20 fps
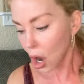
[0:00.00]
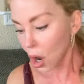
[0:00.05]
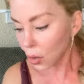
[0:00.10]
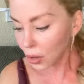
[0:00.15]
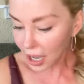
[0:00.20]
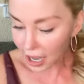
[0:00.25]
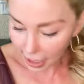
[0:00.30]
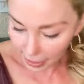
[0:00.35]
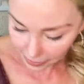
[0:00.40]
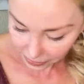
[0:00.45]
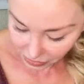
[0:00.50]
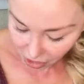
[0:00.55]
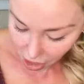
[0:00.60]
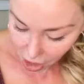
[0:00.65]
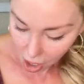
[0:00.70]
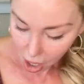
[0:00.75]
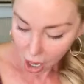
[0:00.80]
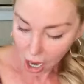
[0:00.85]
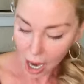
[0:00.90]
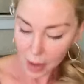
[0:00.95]
Okay,
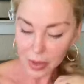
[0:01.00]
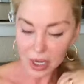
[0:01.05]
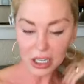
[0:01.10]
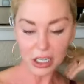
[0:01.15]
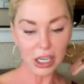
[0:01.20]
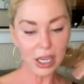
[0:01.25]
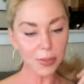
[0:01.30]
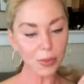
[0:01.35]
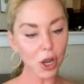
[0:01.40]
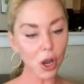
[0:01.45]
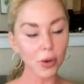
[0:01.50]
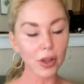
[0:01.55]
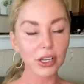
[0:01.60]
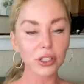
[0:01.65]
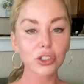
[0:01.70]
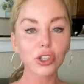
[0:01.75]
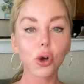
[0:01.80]
I'm going to keep going.